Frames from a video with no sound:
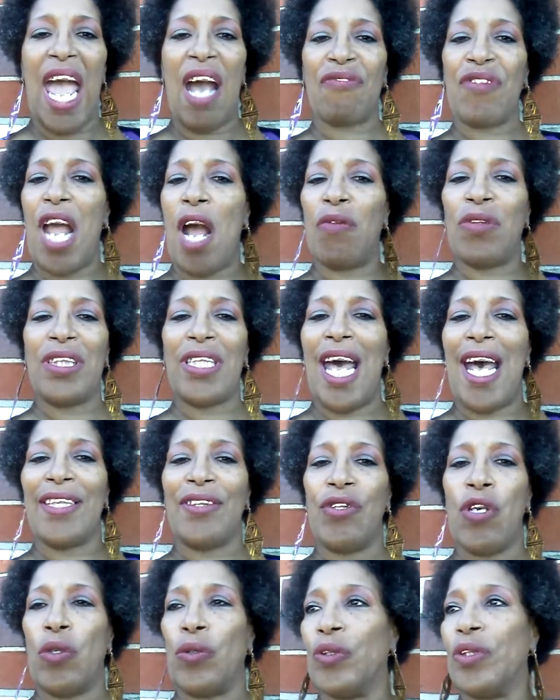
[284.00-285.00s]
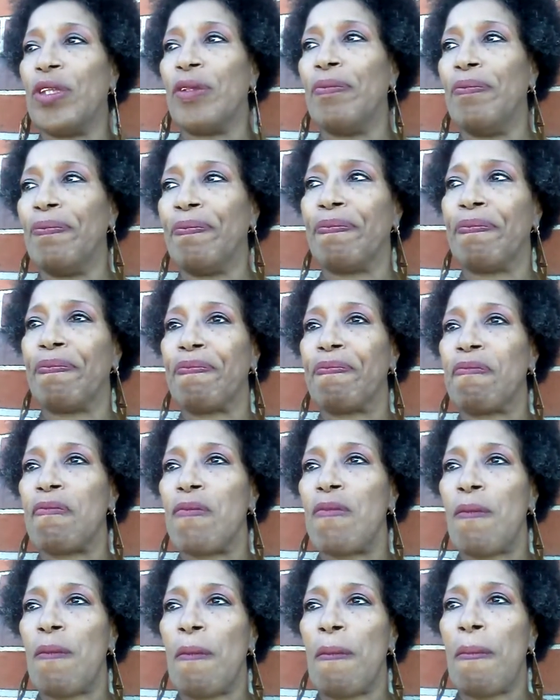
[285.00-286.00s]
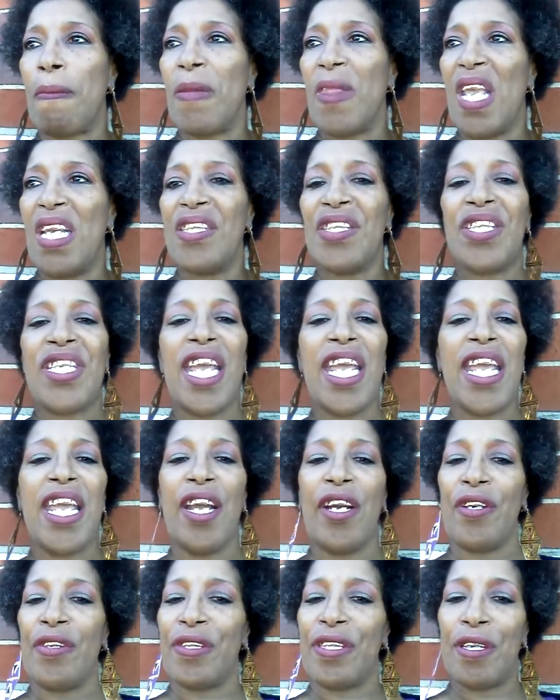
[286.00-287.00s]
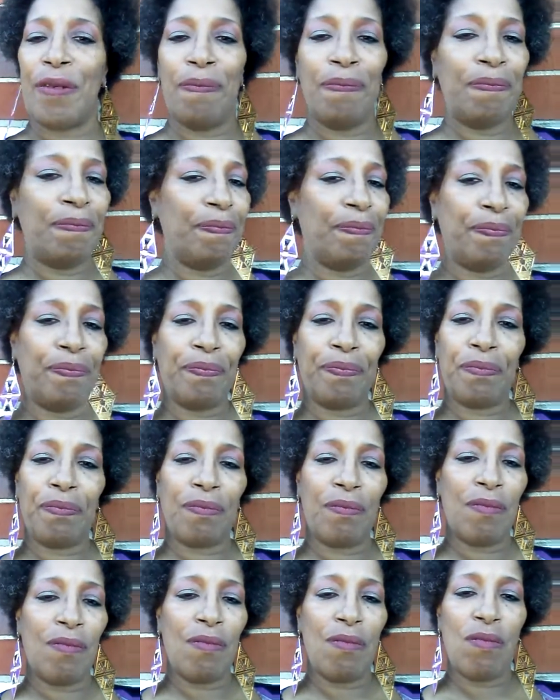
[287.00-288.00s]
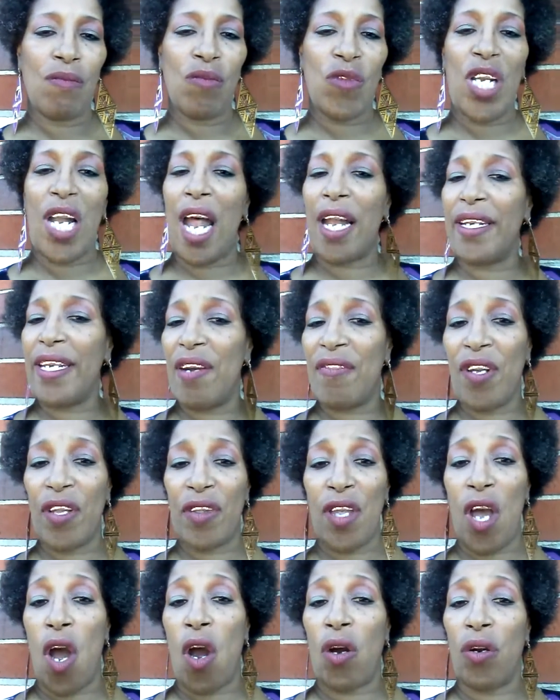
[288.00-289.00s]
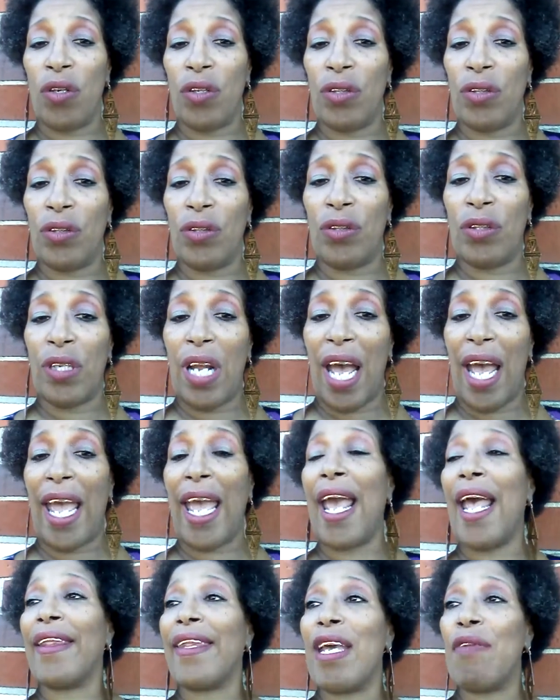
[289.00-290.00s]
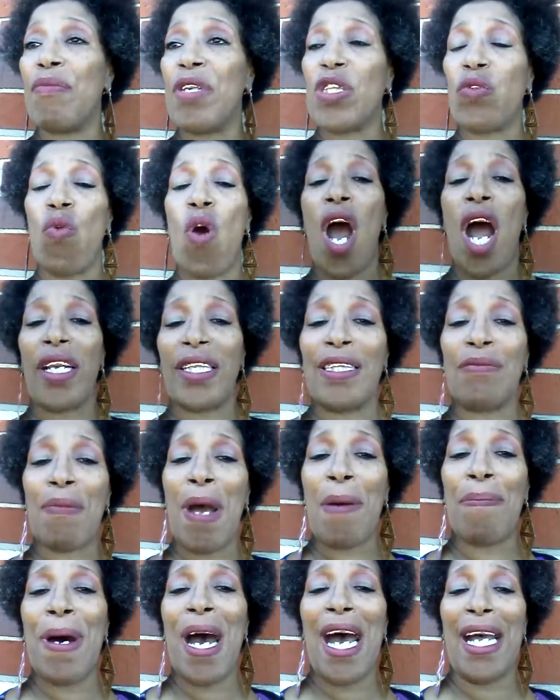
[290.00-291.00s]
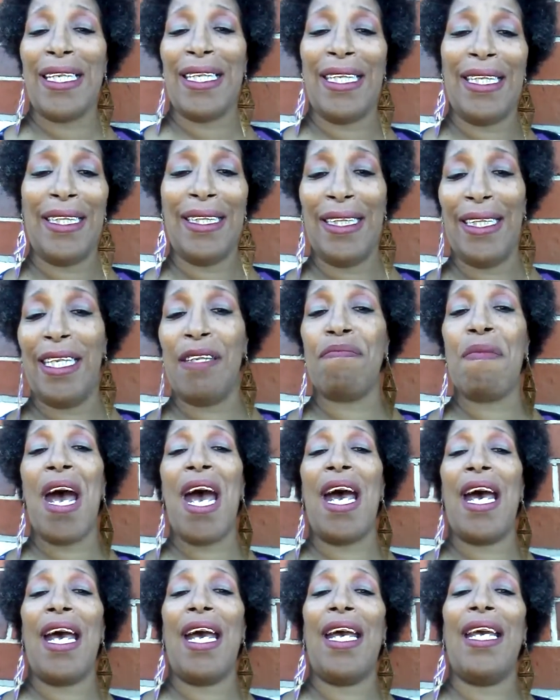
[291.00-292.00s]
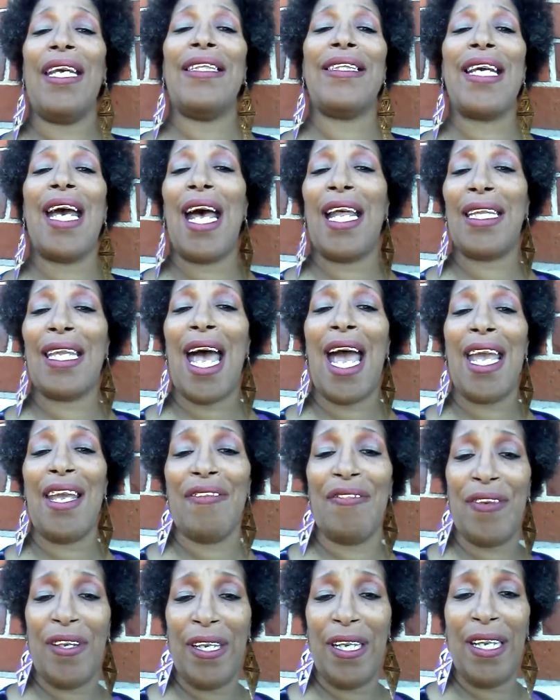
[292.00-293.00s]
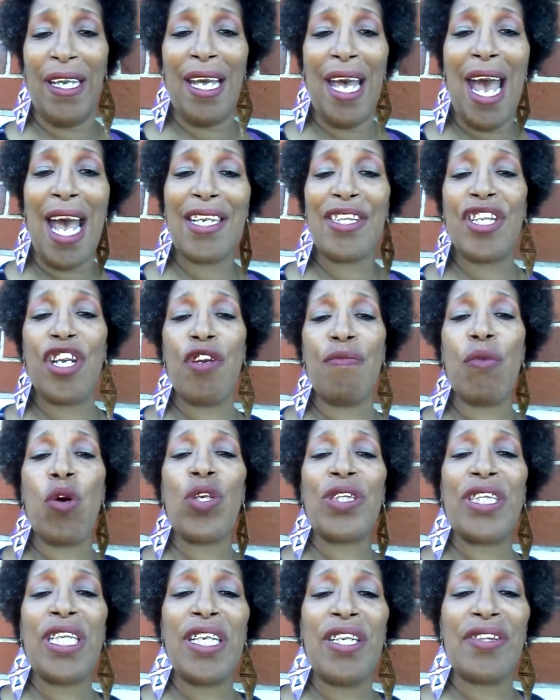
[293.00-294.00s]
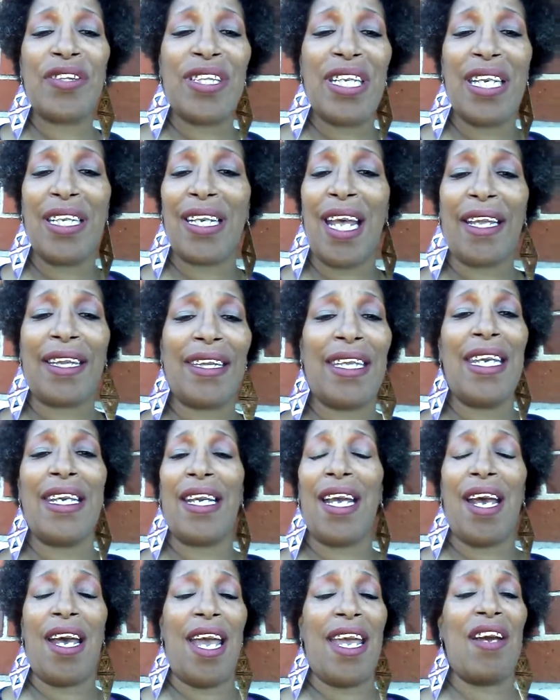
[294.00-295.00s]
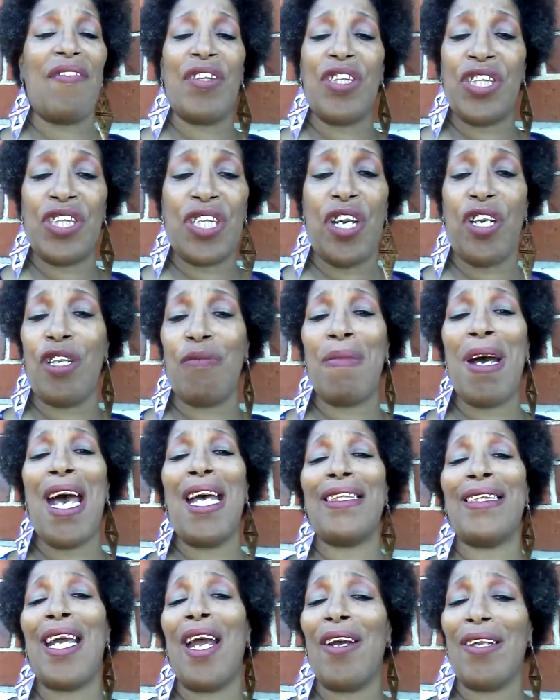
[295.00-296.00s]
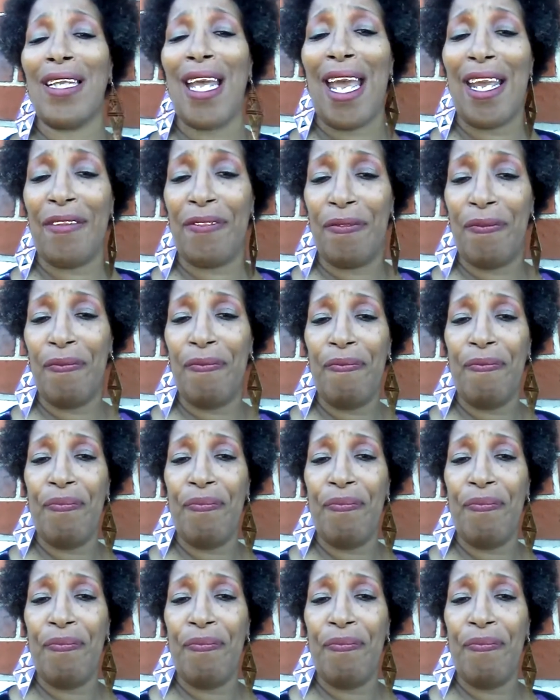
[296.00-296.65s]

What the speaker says: after I was diagnosed, tears that I never thought I had that much water in my body in my entire life. I shed more tears then I think I ever shared in my entire life.